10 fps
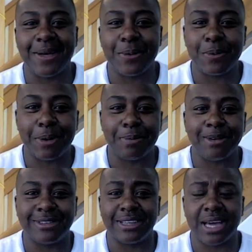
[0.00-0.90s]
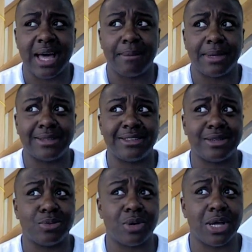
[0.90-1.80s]
one person commented,
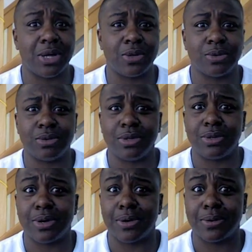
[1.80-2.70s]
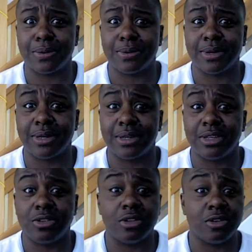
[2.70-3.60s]
well, you know,
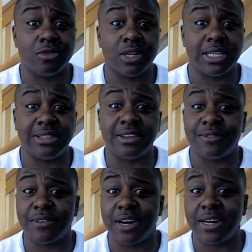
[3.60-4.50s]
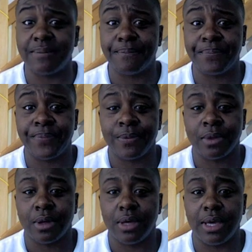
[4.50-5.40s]
you look really different
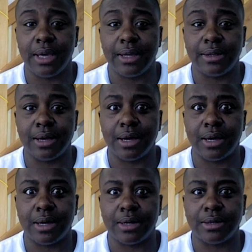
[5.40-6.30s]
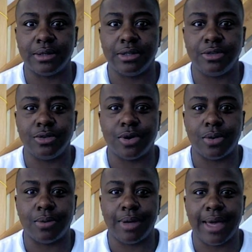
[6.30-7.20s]
and you
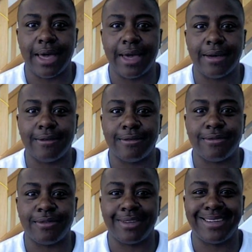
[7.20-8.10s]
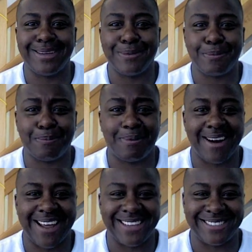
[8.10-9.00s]
don't have
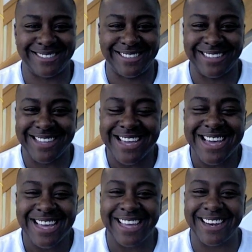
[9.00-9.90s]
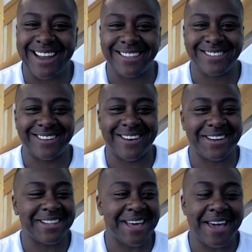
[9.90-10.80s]
breasts. And I
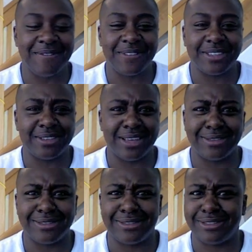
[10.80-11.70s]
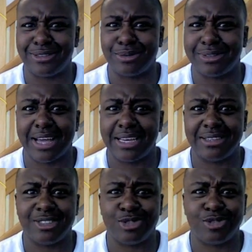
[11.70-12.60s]
started laughing. And she was like,
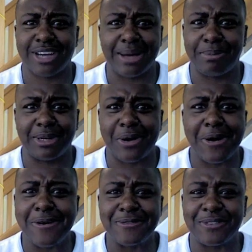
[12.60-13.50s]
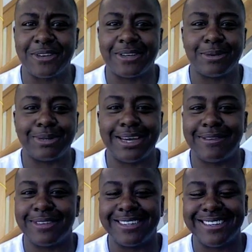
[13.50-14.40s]
did you chop it off or whatever?